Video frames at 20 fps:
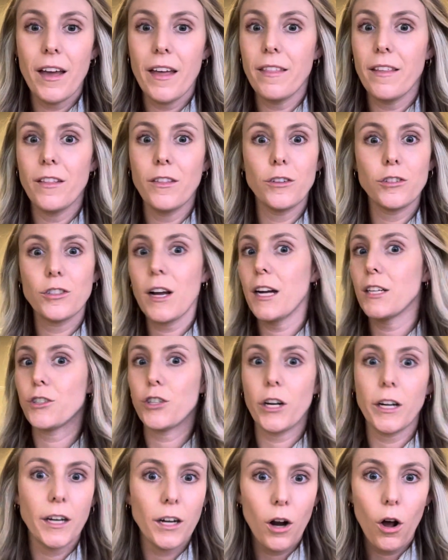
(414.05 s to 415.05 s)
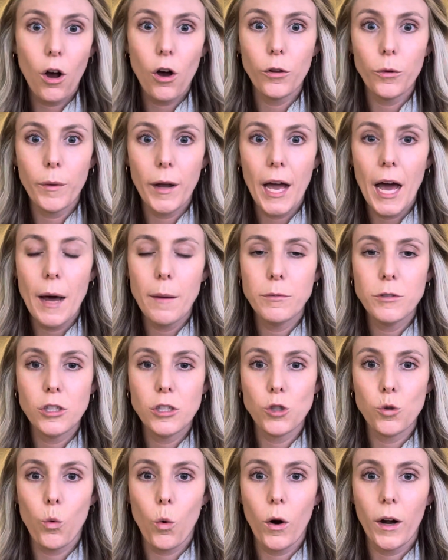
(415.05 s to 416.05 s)
and then they're titrating it all the way up to
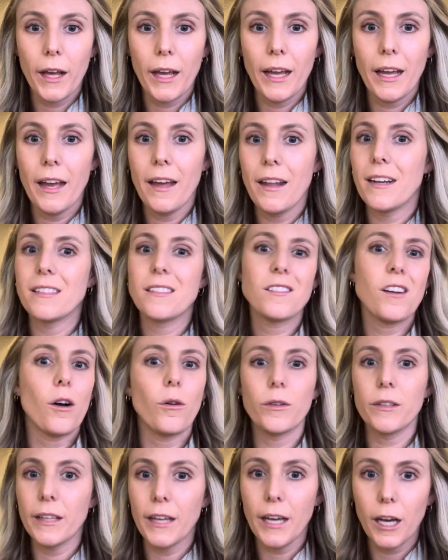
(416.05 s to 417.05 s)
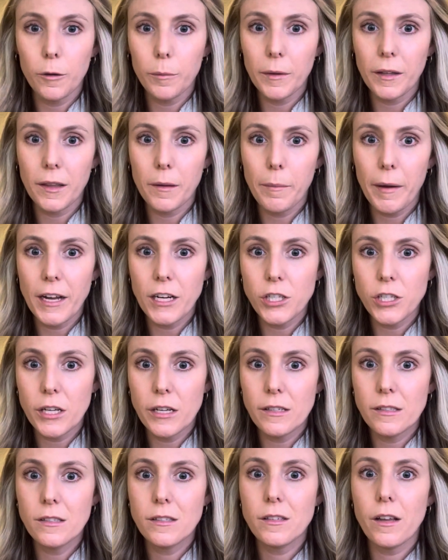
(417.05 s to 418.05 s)
20, and it's not really helping the patient.